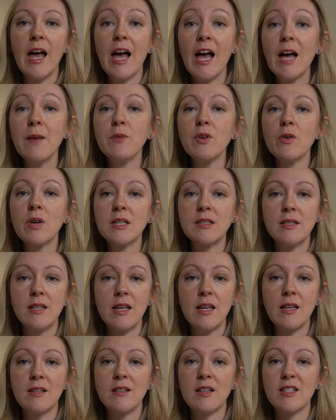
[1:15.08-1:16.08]

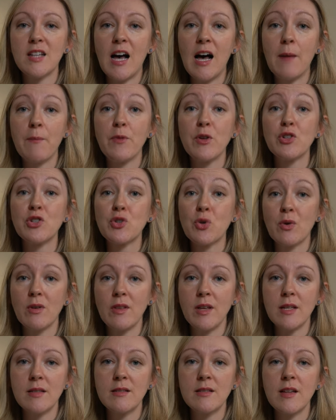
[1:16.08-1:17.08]
MUSC is atop the short
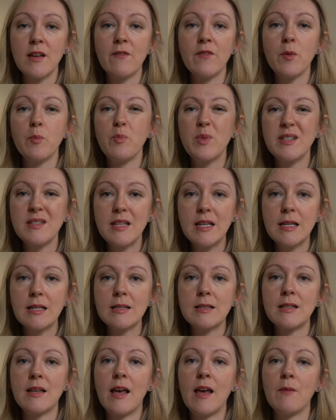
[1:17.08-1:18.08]
list of the
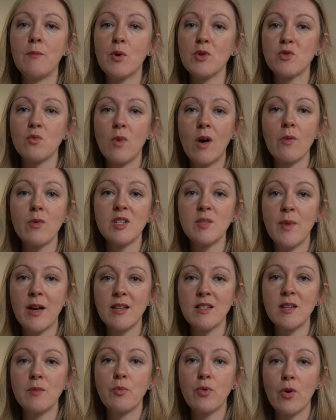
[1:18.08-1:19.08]
busiest and most
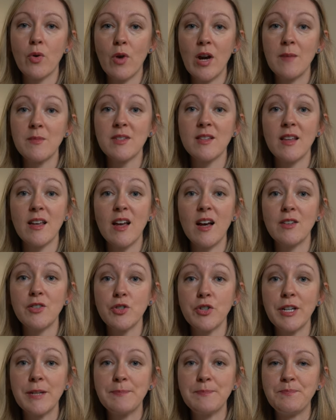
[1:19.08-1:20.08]
well-respected programs in the
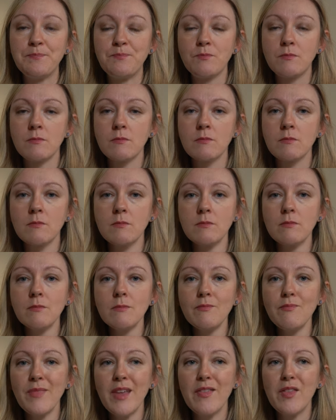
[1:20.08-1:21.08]
country.
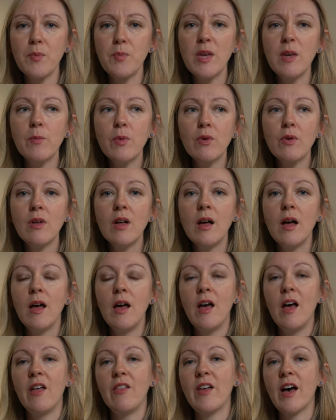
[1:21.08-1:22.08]
The people
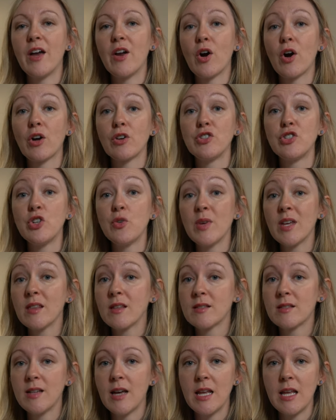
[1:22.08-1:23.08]
that are doing the
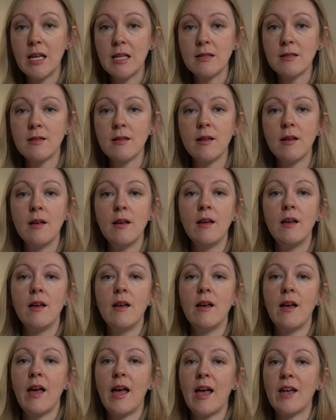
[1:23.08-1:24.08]
studies
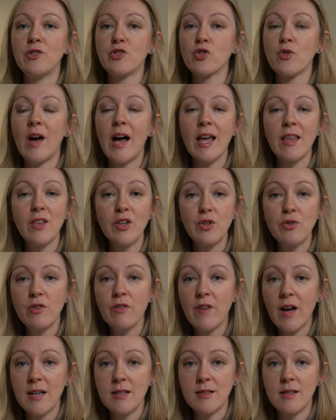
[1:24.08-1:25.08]
and trying the new
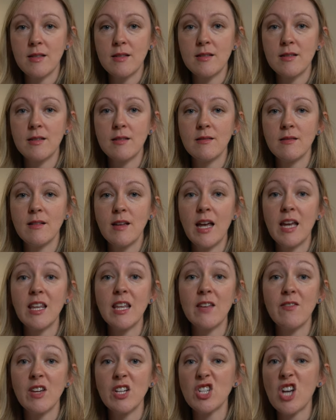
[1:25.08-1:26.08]
devices and
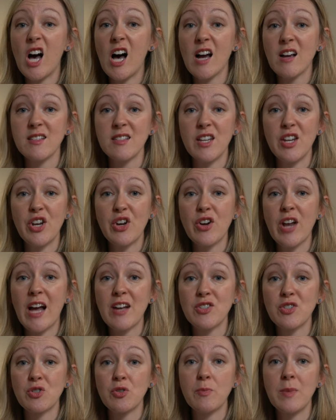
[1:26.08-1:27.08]
giving talks at
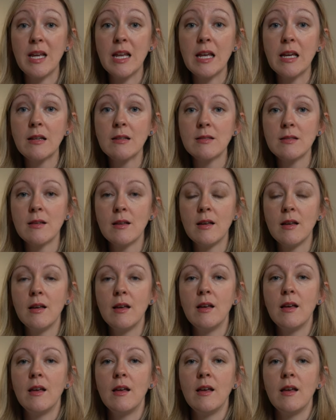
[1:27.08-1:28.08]
international meetings
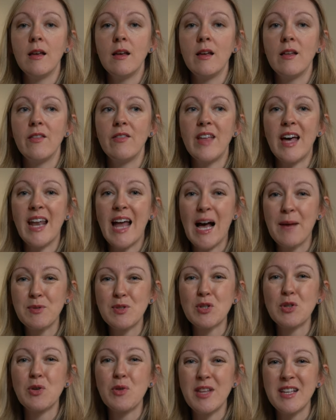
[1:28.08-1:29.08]
that
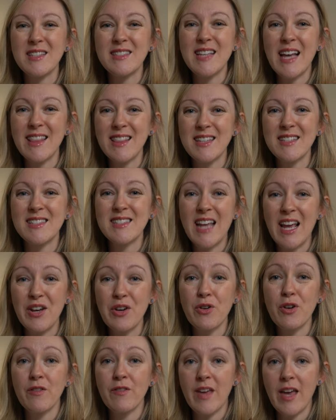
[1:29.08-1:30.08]
absolutely set the
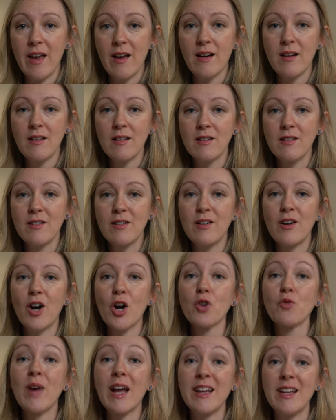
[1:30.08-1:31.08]
standard of care are
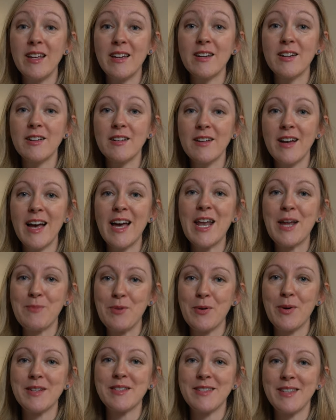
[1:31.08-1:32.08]
right here at
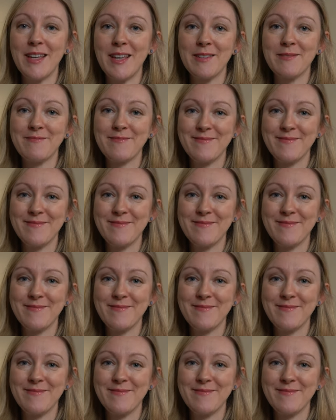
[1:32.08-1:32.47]
MUSC.